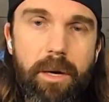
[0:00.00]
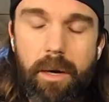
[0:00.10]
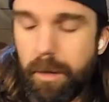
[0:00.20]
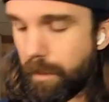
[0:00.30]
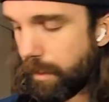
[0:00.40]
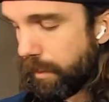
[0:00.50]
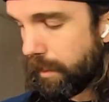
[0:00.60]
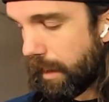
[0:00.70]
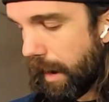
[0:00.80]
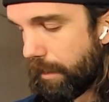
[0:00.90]
I'd be
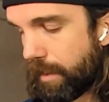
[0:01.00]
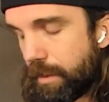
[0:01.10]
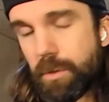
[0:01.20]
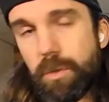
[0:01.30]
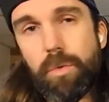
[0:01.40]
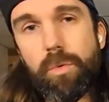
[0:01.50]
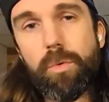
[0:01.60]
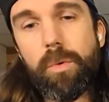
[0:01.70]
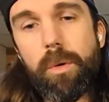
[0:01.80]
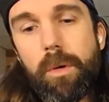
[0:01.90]
happy
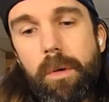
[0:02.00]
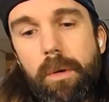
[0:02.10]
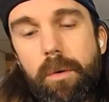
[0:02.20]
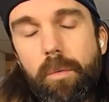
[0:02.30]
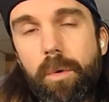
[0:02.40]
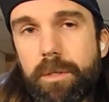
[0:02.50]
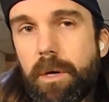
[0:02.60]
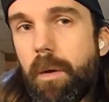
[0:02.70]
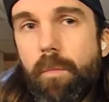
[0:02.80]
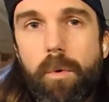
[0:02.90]
to really
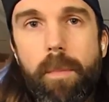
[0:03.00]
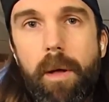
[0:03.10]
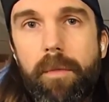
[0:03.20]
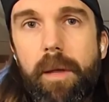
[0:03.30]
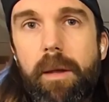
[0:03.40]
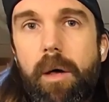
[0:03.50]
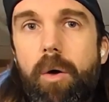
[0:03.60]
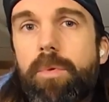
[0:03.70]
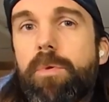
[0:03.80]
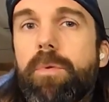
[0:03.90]
talk more about that and
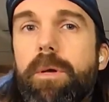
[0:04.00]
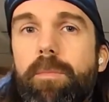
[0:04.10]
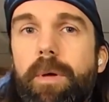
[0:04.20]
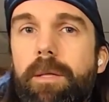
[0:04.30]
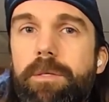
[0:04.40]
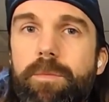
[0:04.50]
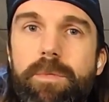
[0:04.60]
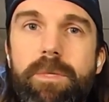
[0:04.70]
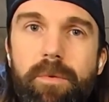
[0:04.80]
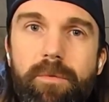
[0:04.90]
help you create a plan
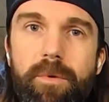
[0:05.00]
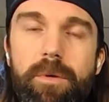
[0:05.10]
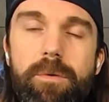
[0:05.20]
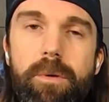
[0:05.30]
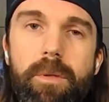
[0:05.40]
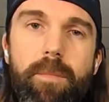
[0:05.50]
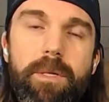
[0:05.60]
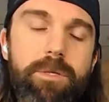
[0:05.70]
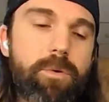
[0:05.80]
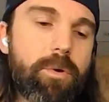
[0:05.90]
specific for you that
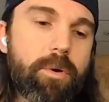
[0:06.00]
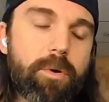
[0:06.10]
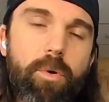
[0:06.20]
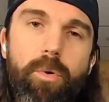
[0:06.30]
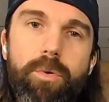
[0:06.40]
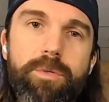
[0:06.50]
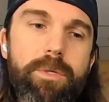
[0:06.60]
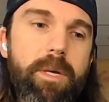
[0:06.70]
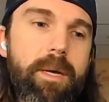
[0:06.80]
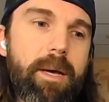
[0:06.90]
meets your
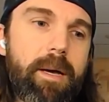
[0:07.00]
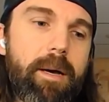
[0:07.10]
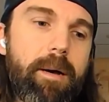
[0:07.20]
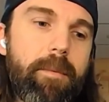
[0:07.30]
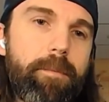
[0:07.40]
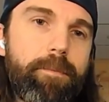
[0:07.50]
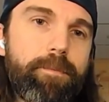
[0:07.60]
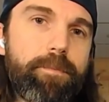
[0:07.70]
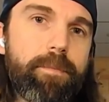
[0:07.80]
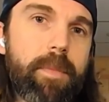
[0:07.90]
goals and
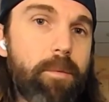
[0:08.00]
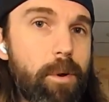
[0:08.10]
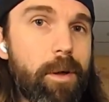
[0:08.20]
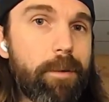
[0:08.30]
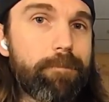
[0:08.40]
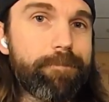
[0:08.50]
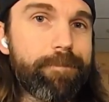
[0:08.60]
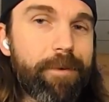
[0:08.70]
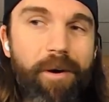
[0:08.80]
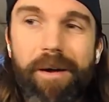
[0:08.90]
whatnot.
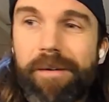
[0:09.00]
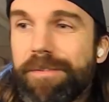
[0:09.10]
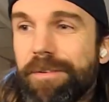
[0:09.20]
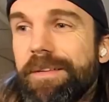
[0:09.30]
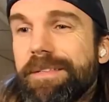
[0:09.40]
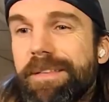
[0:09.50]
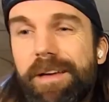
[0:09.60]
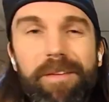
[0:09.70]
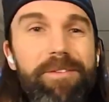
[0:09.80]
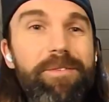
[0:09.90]
All right, so let's
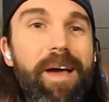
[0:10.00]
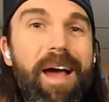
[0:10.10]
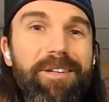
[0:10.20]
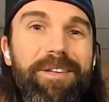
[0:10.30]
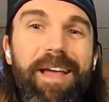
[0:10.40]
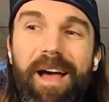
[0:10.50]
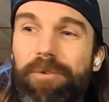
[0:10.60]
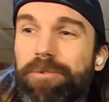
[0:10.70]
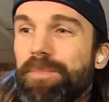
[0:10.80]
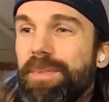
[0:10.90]
dive into actually
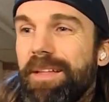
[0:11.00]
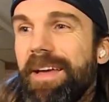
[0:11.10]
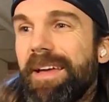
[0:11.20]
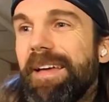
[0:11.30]
how to play.